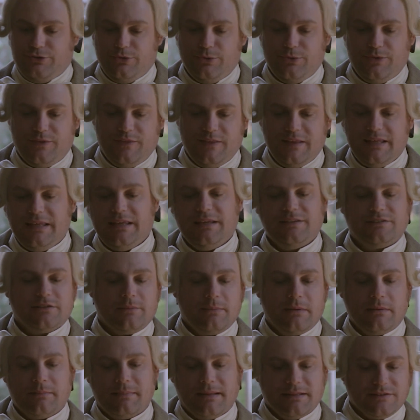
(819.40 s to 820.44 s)
Do
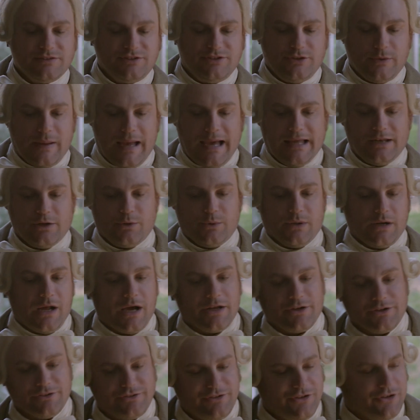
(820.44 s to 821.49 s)
these amendments do adequate
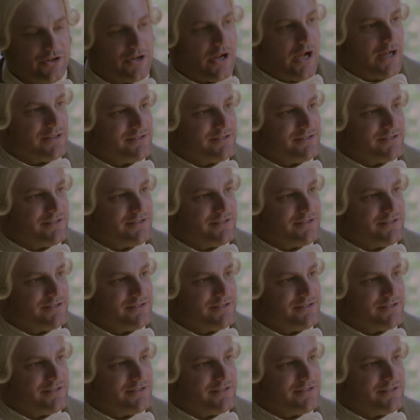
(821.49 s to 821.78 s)
honor to your